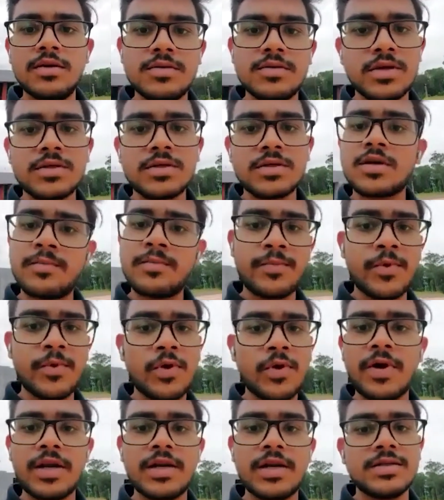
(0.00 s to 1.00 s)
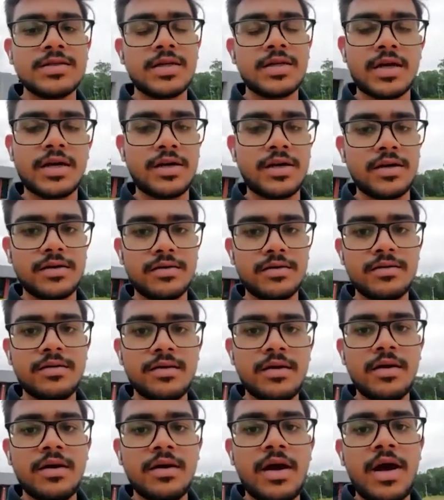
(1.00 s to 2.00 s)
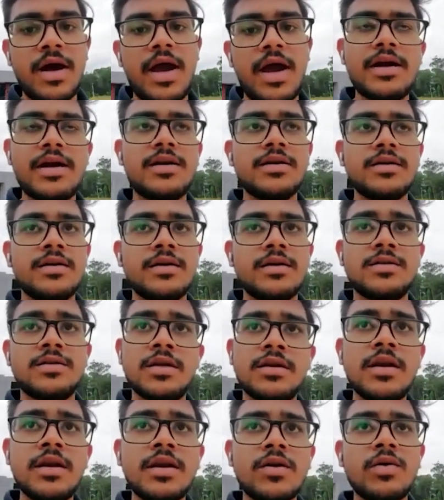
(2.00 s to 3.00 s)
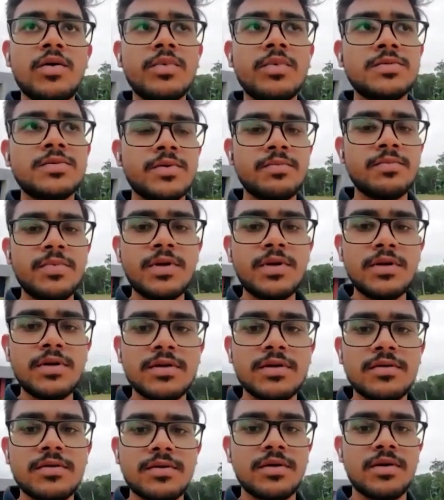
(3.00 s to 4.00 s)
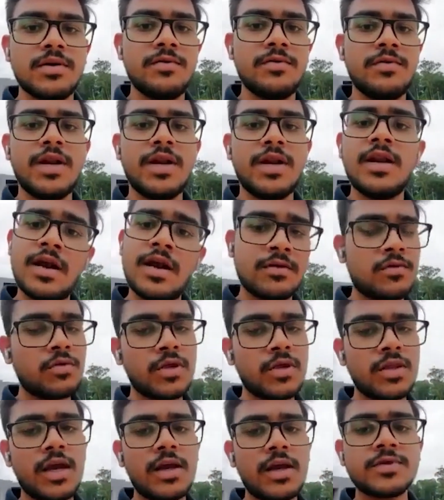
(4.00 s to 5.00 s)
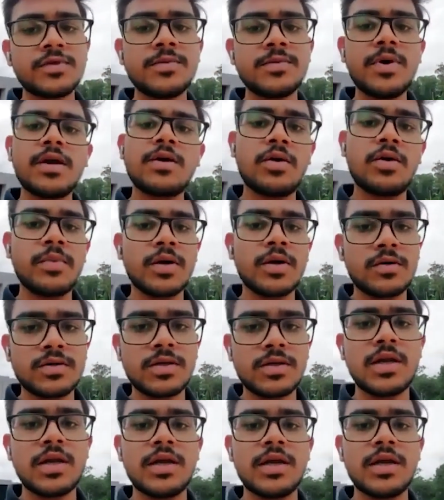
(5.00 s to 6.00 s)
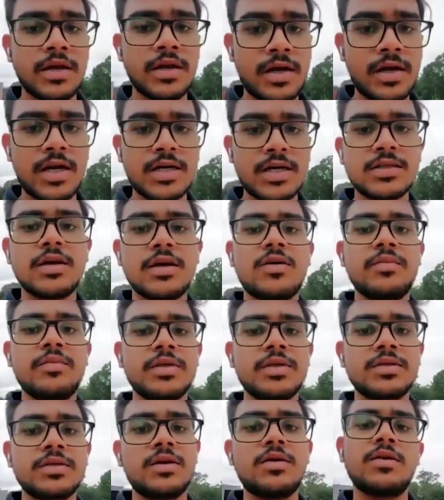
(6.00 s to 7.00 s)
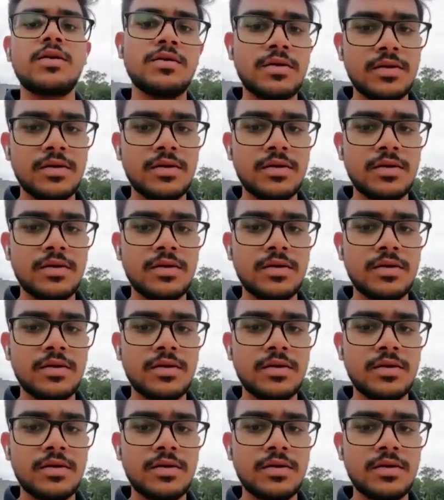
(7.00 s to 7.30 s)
So it's pure finance in second year. And general economics people, they have simple economic courses like international economics and all.